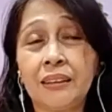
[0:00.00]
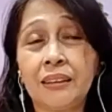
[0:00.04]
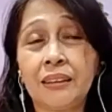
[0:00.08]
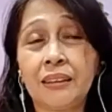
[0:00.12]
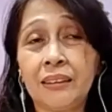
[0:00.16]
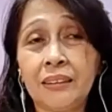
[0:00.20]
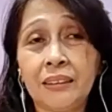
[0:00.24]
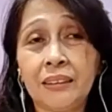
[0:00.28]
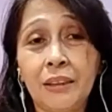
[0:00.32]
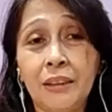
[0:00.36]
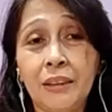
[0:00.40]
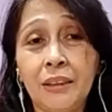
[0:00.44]

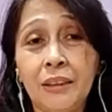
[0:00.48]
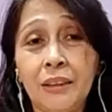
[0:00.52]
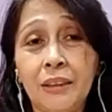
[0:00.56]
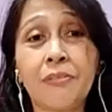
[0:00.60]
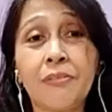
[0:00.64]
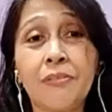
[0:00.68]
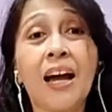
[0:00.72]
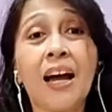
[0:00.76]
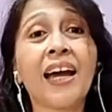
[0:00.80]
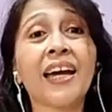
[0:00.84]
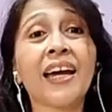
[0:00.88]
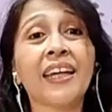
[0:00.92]

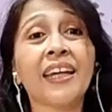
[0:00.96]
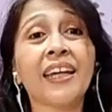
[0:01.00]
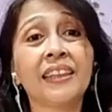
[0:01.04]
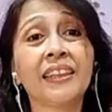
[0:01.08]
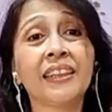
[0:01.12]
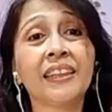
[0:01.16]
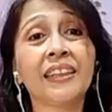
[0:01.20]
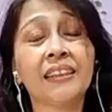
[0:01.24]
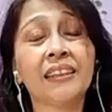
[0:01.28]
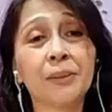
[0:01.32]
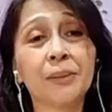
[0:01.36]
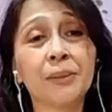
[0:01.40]

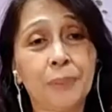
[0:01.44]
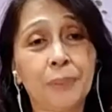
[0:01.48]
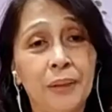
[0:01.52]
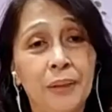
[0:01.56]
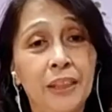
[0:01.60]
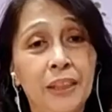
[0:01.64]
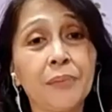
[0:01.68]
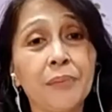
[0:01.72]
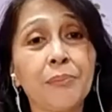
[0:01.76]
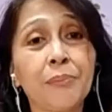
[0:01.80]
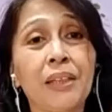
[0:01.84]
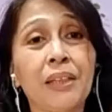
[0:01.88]
divine
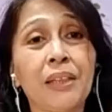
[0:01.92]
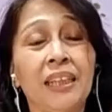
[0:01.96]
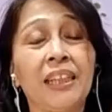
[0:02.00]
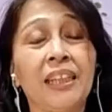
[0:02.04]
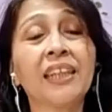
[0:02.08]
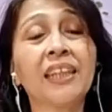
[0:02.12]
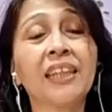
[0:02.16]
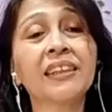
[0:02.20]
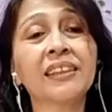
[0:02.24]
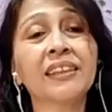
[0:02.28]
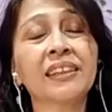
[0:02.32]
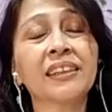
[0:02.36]
spirit
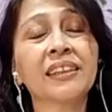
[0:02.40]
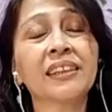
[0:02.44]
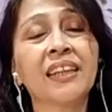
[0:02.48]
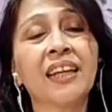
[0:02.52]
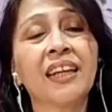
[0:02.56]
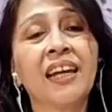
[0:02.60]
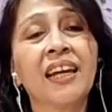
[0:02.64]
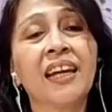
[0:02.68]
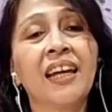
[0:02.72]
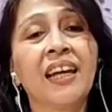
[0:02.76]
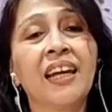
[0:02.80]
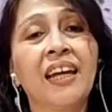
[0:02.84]
beings,
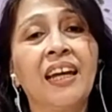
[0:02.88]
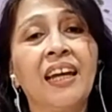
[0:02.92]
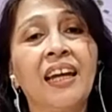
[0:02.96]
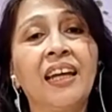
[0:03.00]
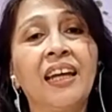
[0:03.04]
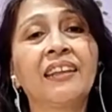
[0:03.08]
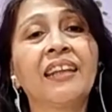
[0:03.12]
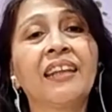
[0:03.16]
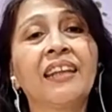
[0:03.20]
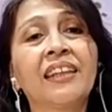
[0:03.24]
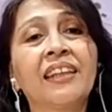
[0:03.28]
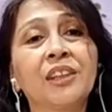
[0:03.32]

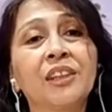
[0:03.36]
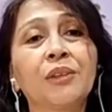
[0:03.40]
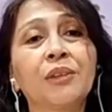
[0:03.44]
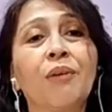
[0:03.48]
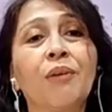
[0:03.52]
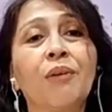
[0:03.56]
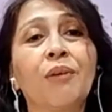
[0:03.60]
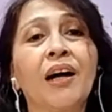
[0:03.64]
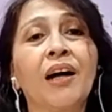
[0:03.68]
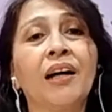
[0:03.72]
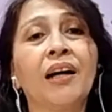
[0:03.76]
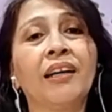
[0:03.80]
and that's
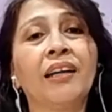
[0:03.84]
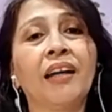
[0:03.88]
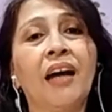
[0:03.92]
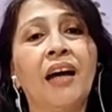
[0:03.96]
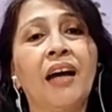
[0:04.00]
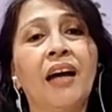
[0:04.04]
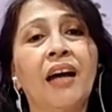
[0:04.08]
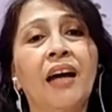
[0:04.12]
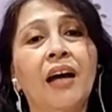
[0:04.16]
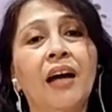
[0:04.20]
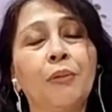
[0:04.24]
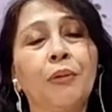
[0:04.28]
why
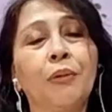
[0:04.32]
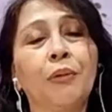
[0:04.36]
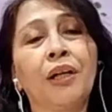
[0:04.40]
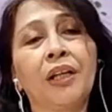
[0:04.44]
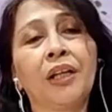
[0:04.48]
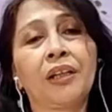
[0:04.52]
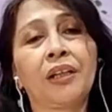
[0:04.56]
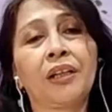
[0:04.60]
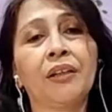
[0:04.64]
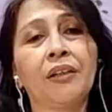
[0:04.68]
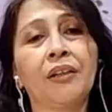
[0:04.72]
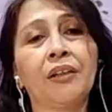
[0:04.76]
I
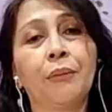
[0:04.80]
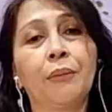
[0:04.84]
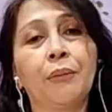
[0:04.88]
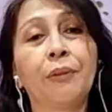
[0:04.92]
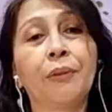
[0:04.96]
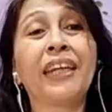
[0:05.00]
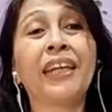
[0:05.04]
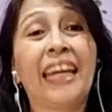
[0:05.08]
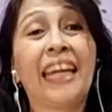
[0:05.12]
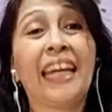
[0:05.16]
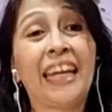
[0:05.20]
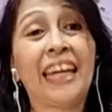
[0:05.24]
work
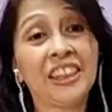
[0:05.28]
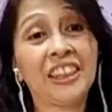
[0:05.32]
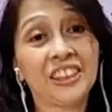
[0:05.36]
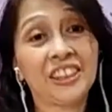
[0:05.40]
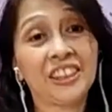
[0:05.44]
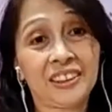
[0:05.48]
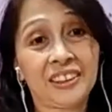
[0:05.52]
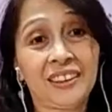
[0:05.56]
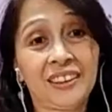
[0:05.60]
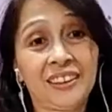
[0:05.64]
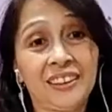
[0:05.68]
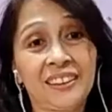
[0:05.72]
with the
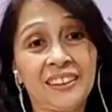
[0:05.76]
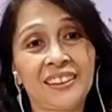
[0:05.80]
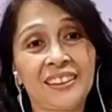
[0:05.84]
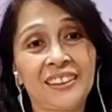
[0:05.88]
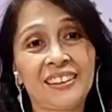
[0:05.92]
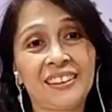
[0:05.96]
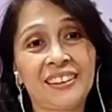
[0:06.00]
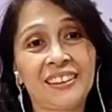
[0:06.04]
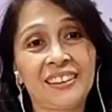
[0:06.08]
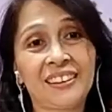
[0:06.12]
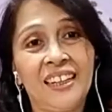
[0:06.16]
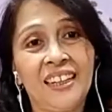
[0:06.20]

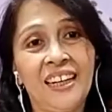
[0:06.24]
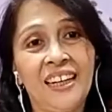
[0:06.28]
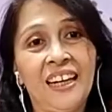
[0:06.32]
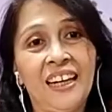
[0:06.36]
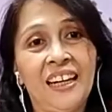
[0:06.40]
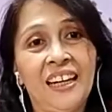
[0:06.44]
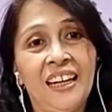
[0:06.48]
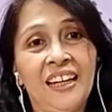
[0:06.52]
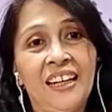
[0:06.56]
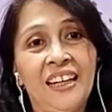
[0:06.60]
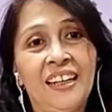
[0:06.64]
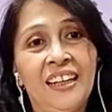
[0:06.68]
angels.
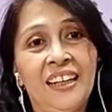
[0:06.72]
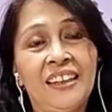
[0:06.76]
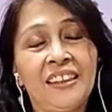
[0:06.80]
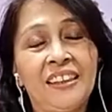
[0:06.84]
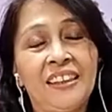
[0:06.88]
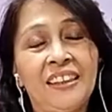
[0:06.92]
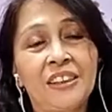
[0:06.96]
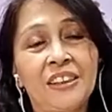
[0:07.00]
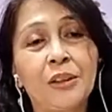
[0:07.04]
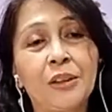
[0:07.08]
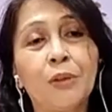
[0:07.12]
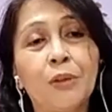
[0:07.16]

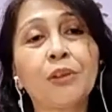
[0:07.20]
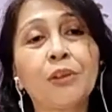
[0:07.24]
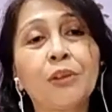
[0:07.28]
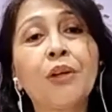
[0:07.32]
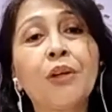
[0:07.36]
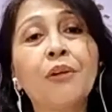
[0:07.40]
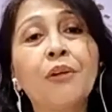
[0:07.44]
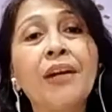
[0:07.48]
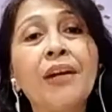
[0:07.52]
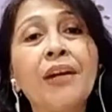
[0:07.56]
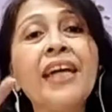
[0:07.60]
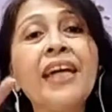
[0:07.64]
So the
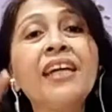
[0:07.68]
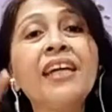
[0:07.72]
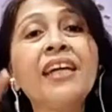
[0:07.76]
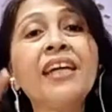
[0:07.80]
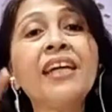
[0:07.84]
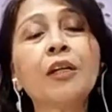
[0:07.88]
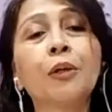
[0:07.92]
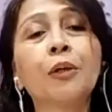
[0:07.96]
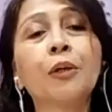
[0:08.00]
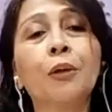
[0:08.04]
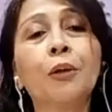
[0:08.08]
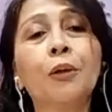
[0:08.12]
Reiki
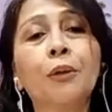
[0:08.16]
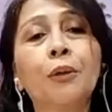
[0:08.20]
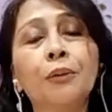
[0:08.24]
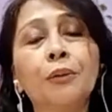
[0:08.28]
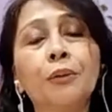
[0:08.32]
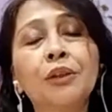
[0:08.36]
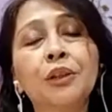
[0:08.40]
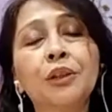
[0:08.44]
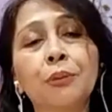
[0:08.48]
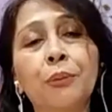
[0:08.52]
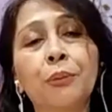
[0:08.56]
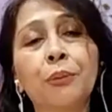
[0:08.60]

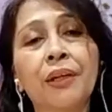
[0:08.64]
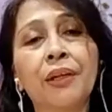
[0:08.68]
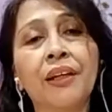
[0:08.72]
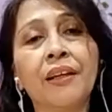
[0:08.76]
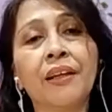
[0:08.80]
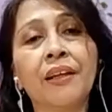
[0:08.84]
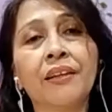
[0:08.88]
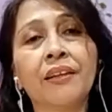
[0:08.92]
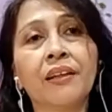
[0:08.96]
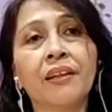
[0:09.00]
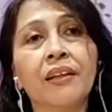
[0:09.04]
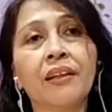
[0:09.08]
goes
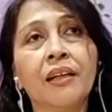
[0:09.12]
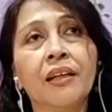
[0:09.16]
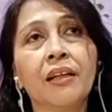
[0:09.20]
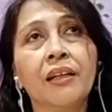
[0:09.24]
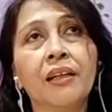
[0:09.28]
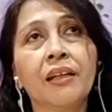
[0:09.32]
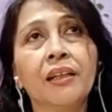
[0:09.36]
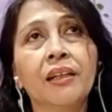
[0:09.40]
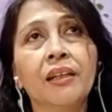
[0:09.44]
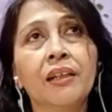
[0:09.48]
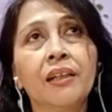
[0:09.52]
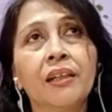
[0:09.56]
with
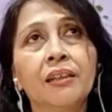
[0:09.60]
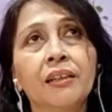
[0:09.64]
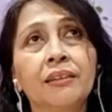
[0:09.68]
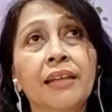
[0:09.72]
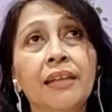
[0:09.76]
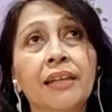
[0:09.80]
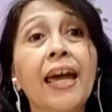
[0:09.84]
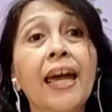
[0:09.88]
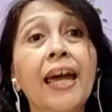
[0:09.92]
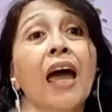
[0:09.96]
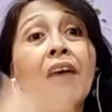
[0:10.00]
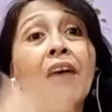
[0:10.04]
the
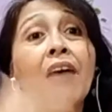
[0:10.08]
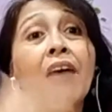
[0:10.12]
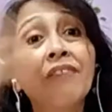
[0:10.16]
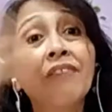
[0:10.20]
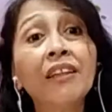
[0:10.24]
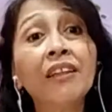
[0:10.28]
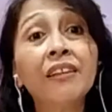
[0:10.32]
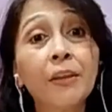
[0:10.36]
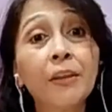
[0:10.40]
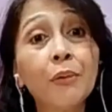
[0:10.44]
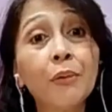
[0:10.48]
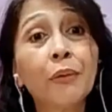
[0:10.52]

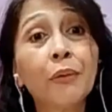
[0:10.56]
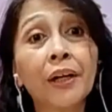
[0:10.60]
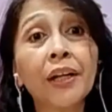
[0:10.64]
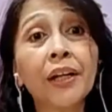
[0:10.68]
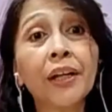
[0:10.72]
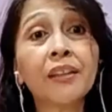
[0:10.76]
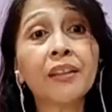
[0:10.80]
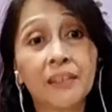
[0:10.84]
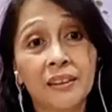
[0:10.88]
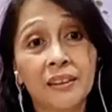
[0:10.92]
heavenly work